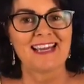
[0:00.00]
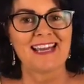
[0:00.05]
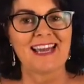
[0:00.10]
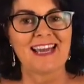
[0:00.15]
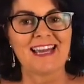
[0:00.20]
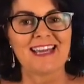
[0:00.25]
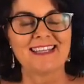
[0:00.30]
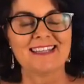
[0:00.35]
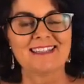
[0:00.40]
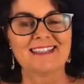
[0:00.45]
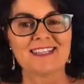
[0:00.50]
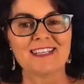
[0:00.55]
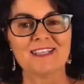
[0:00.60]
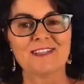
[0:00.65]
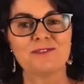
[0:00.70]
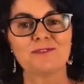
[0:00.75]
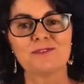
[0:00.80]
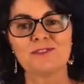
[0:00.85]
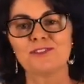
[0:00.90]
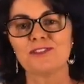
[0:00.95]
And it
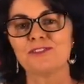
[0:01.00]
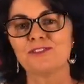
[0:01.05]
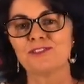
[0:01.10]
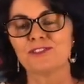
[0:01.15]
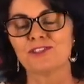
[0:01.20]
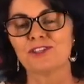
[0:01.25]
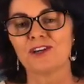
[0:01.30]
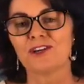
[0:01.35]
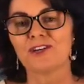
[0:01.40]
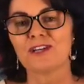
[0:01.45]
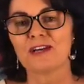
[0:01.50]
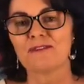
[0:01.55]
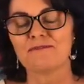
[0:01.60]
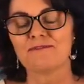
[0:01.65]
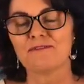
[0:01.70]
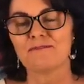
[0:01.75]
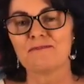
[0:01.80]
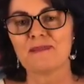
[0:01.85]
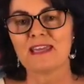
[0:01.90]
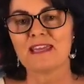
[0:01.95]
also showed up
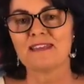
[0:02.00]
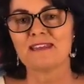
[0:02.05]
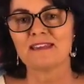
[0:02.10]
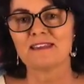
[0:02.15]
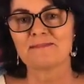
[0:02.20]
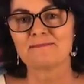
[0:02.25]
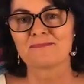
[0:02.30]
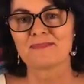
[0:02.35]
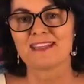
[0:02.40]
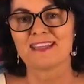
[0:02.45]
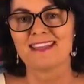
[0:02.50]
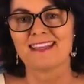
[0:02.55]
for me that